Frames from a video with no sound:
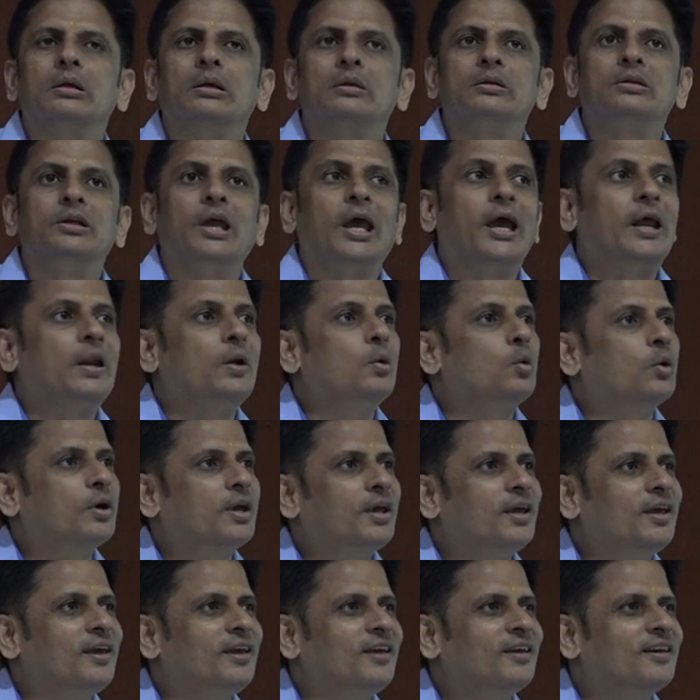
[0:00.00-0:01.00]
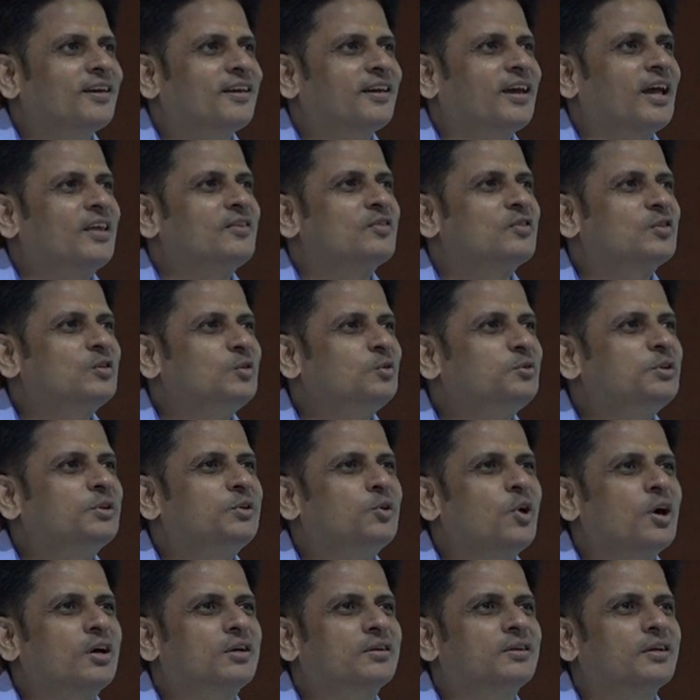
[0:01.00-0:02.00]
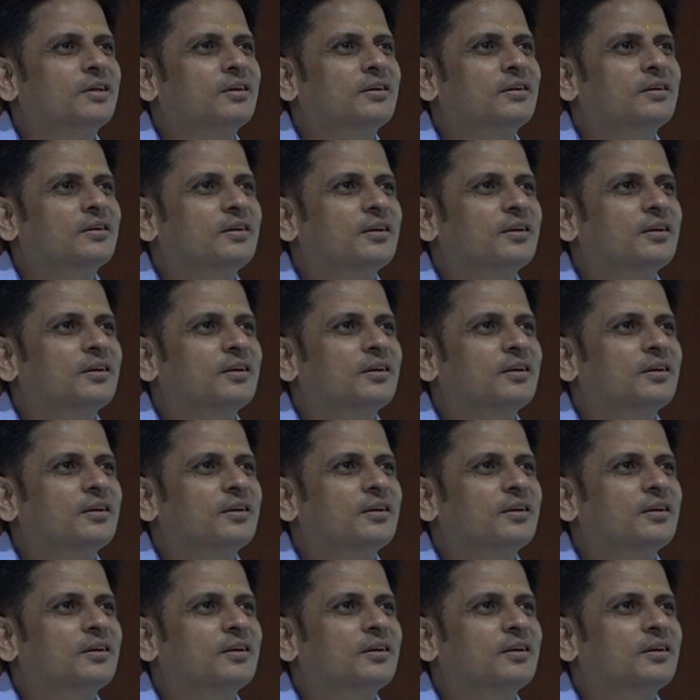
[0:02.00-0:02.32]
The NOK can sue the doctor